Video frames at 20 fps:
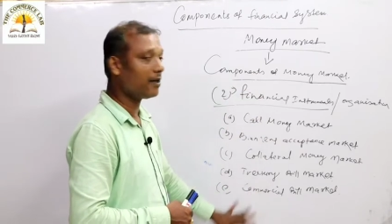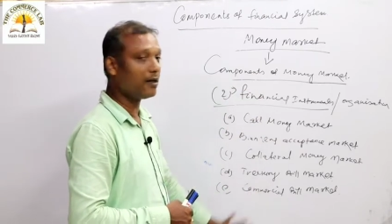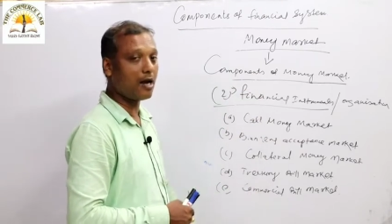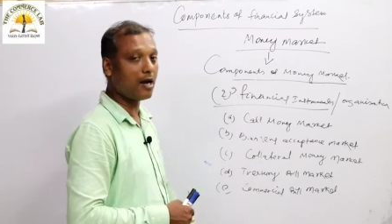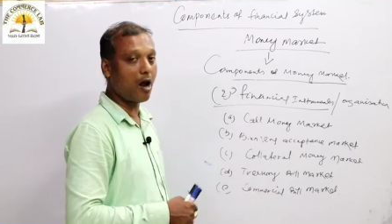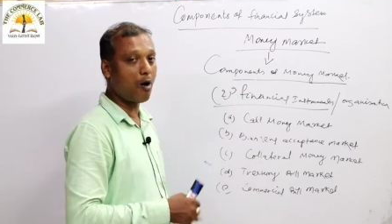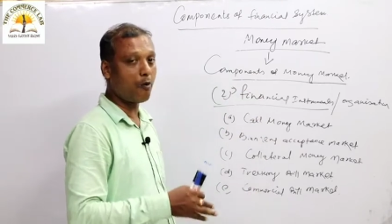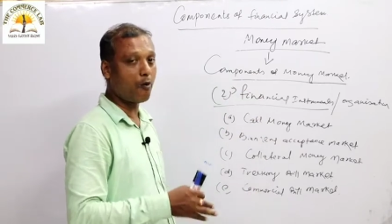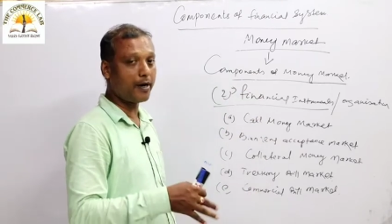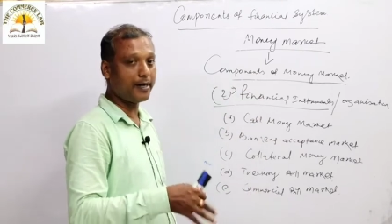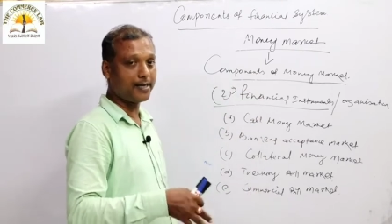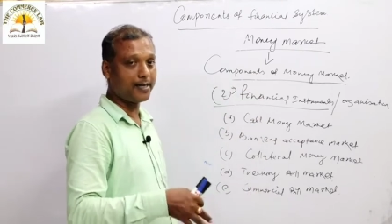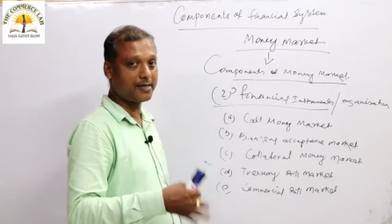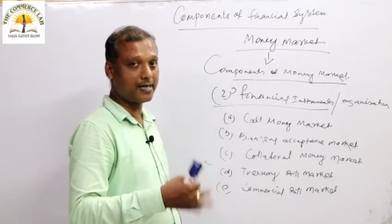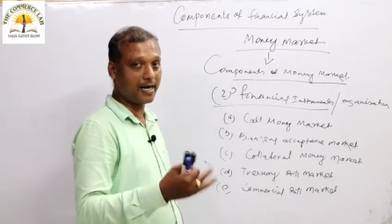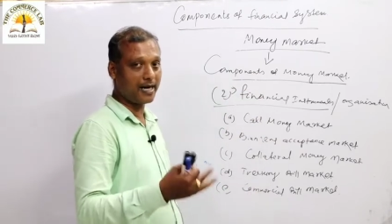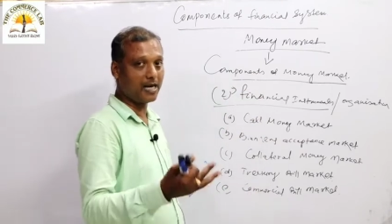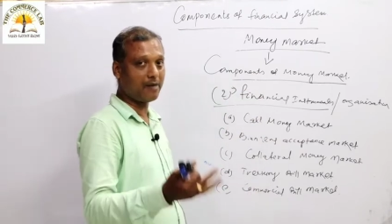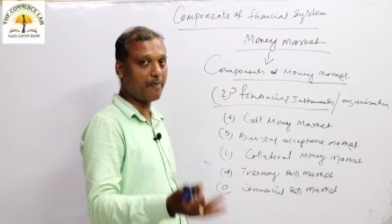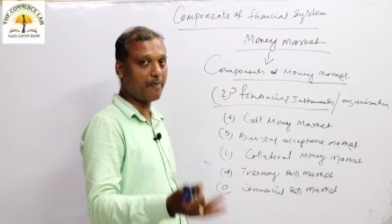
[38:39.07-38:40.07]
Now in the
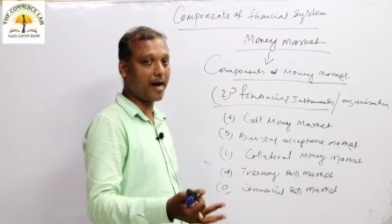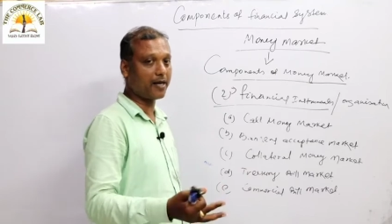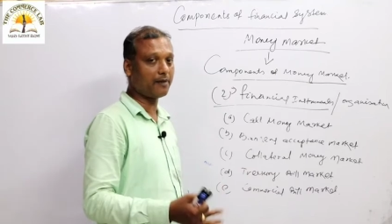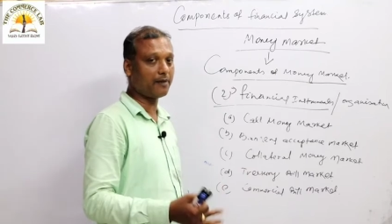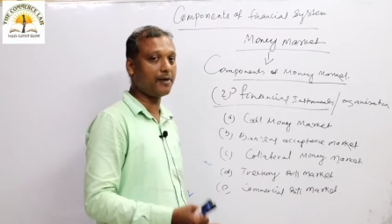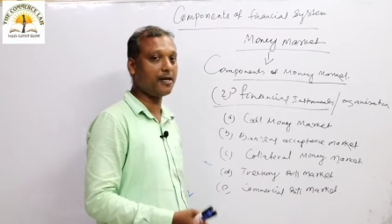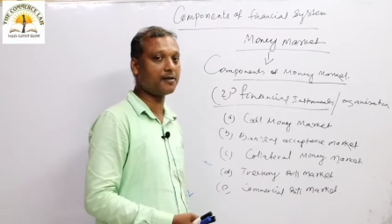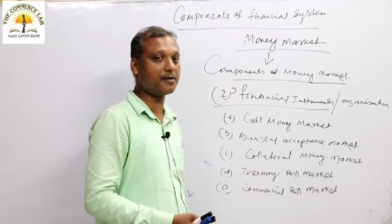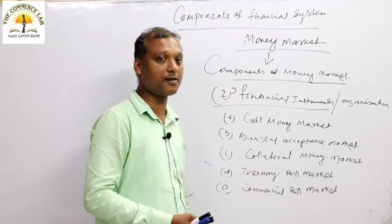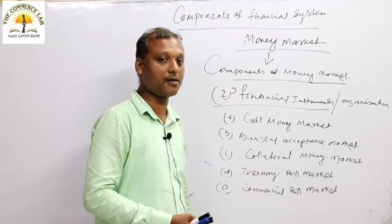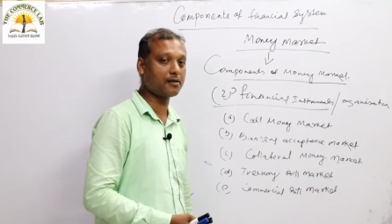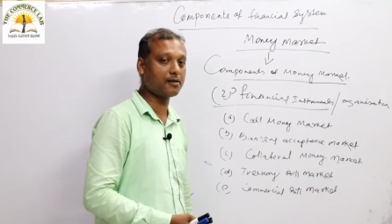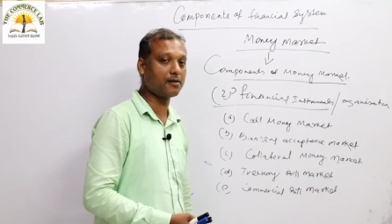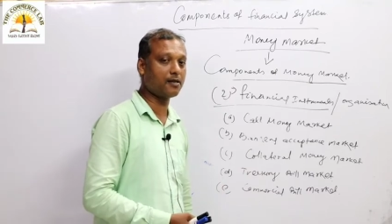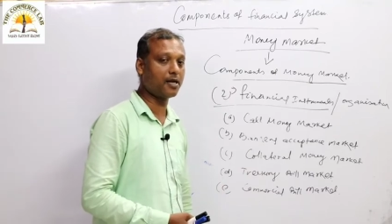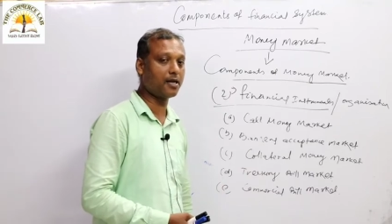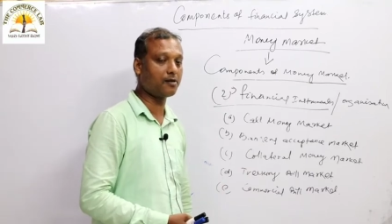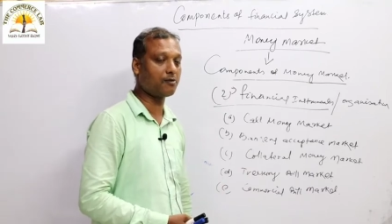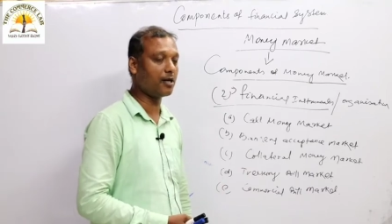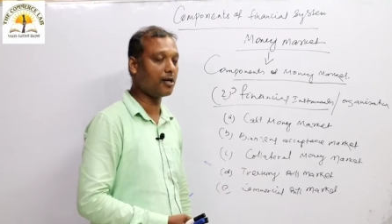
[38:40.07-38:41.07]
second part of
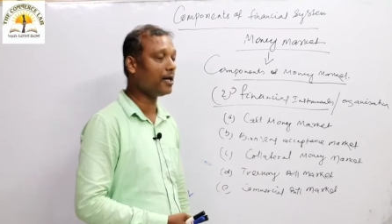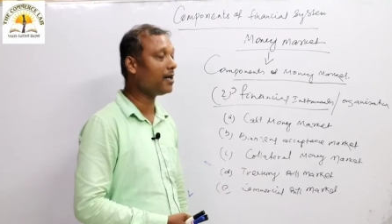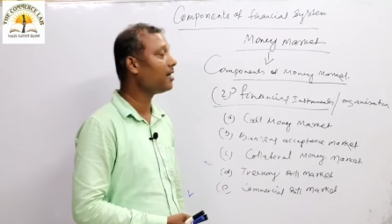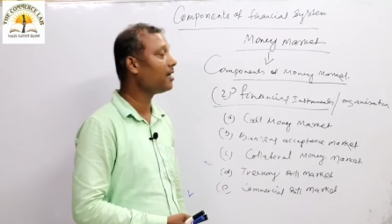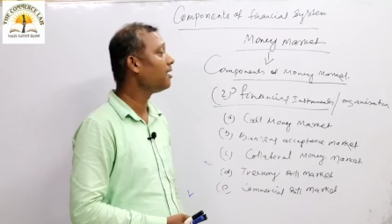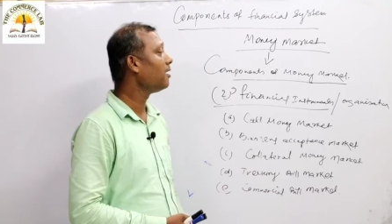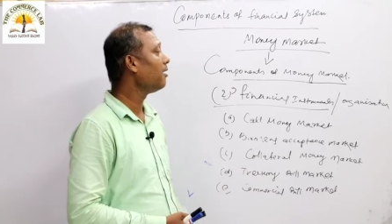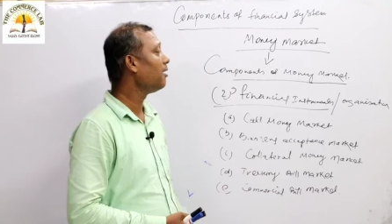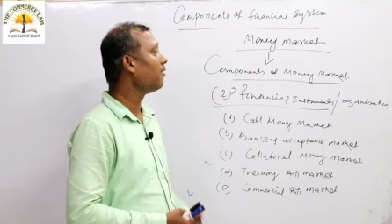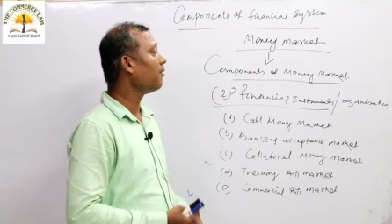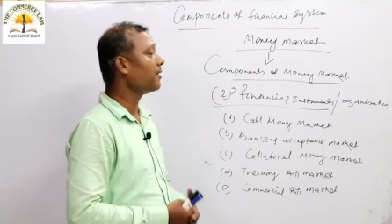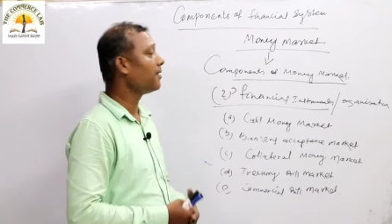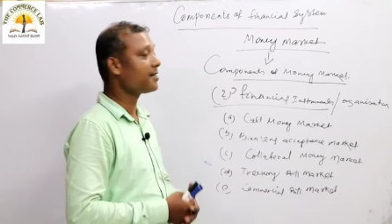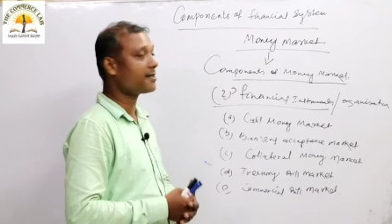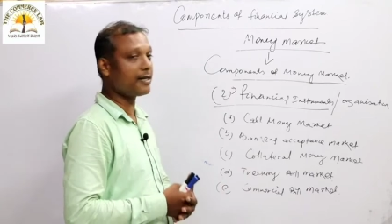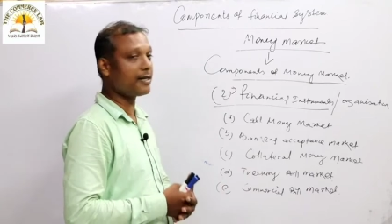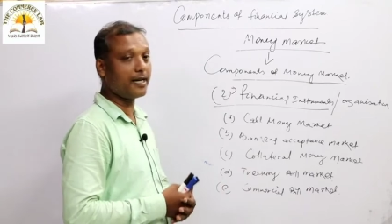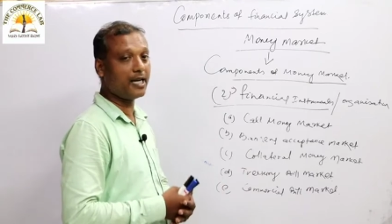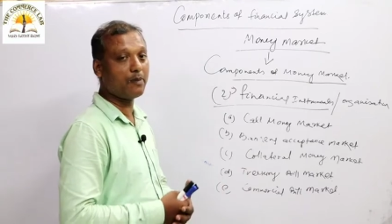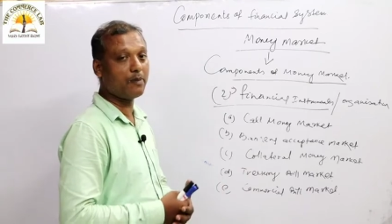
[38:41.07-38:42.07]
discussion actually, we will
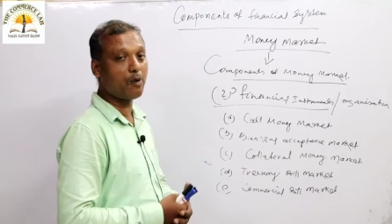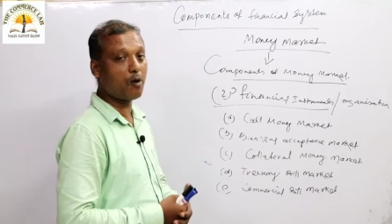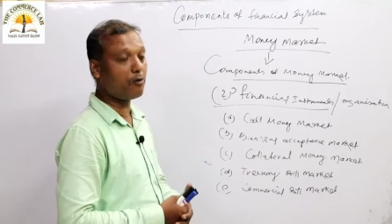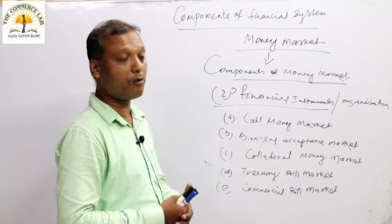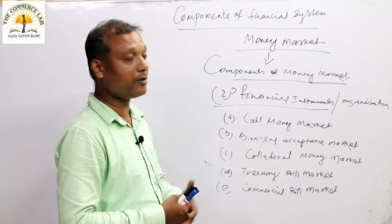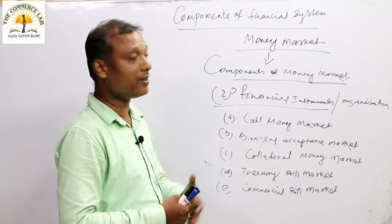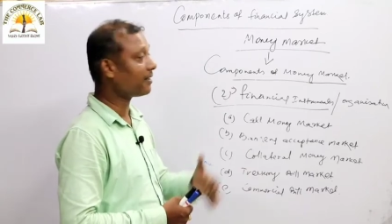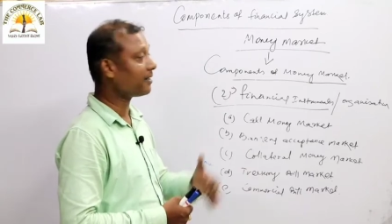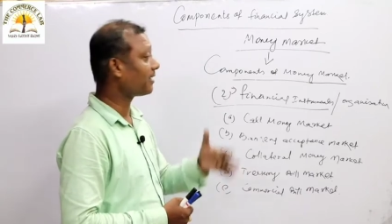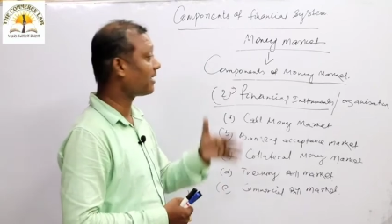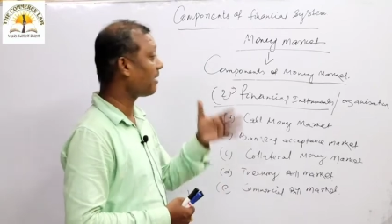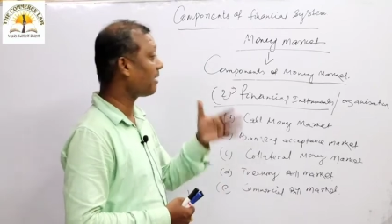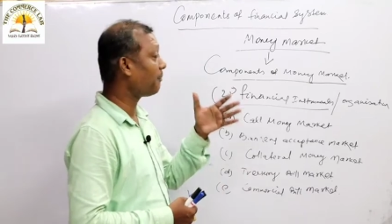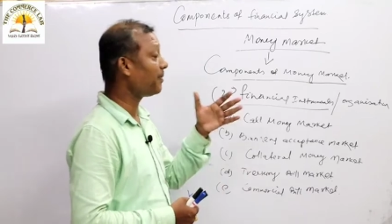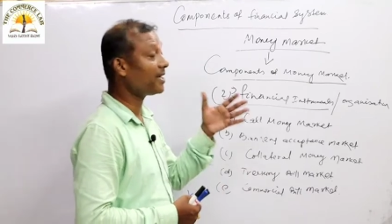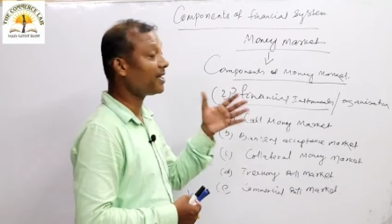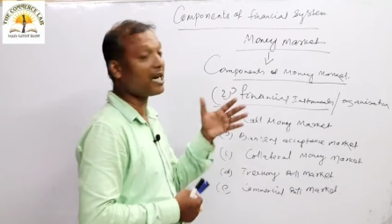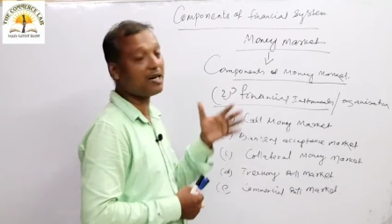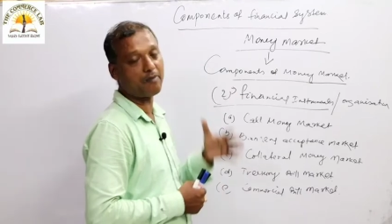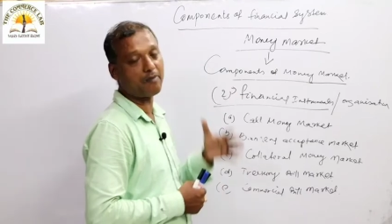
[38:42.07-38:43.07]
study about the
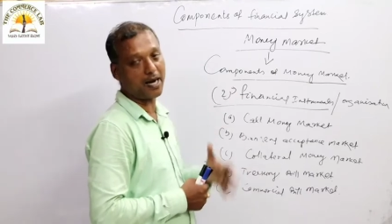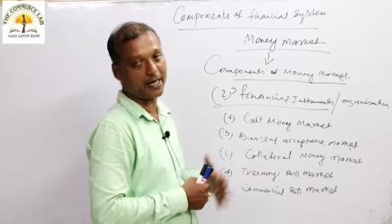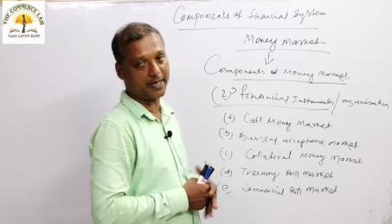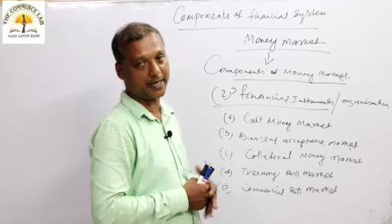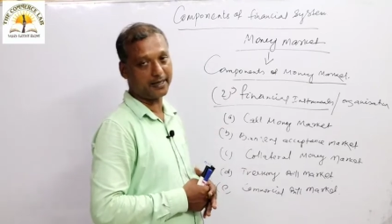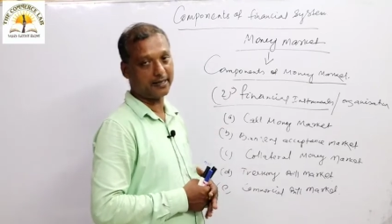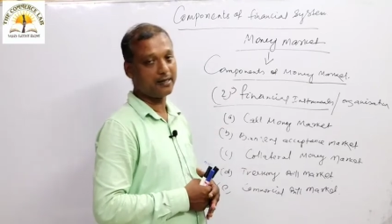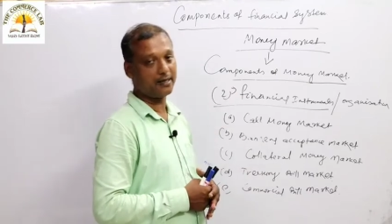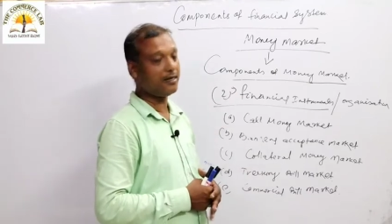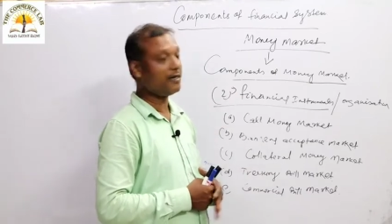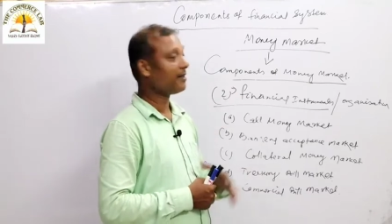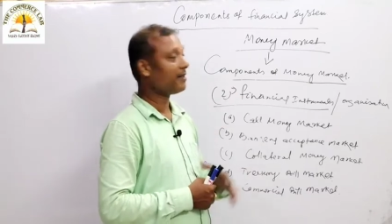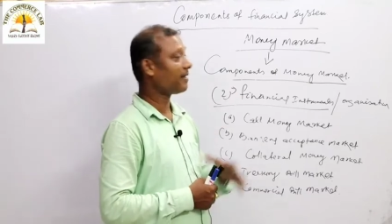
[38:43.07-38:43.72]
capital market.